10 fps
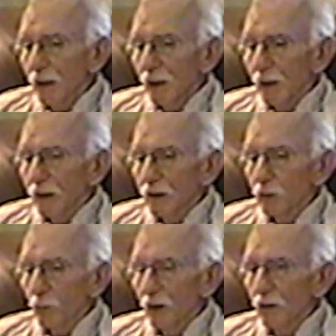And he
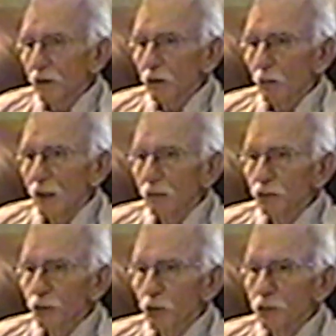wanted to go out and
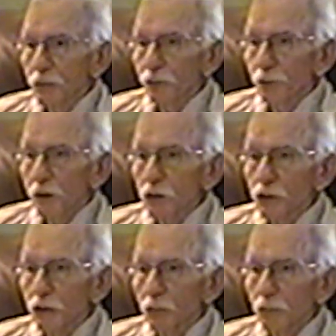shoot some fish
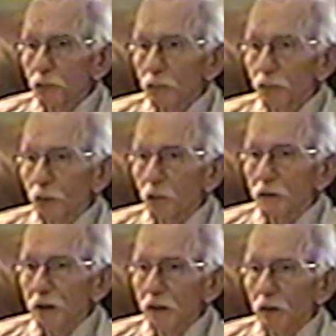for
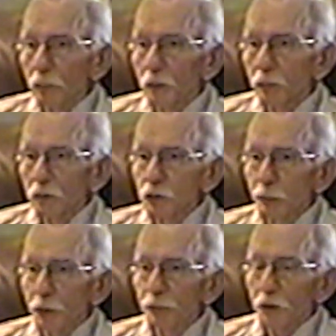dinner. We were
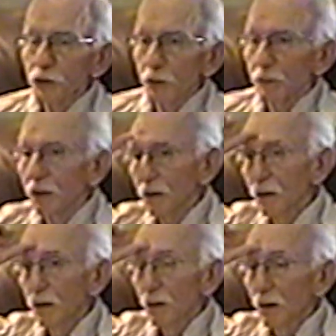spear fishermen.
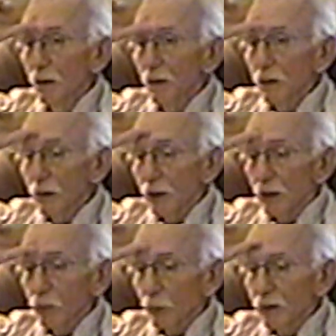
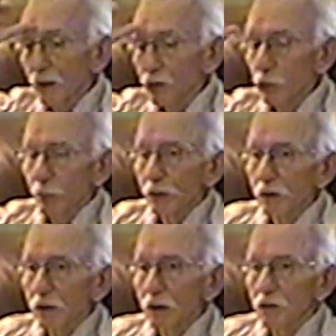And we had spear
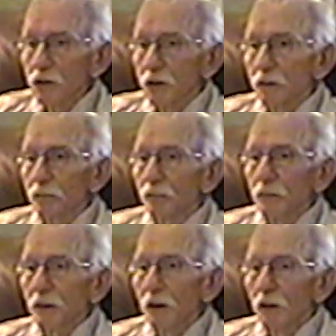guns and
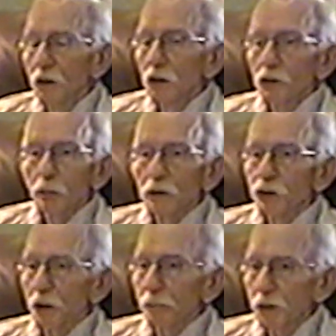we
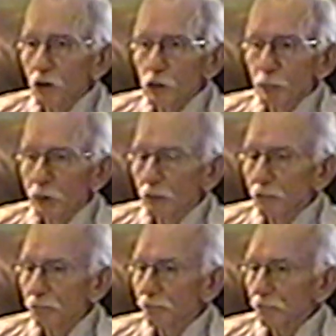jumped in his
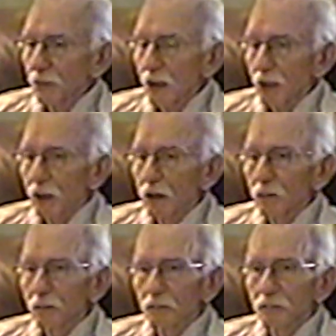boat, and
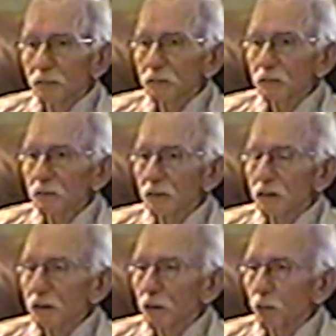
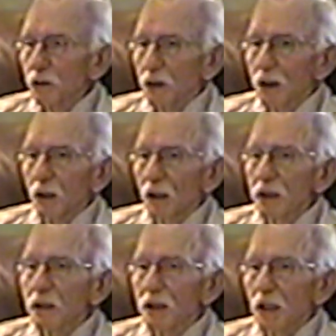it was kind of
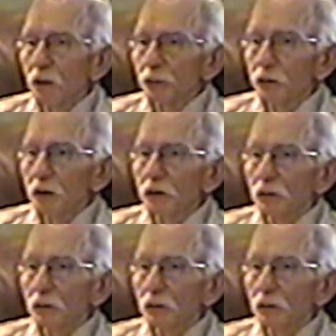late in the afternoon.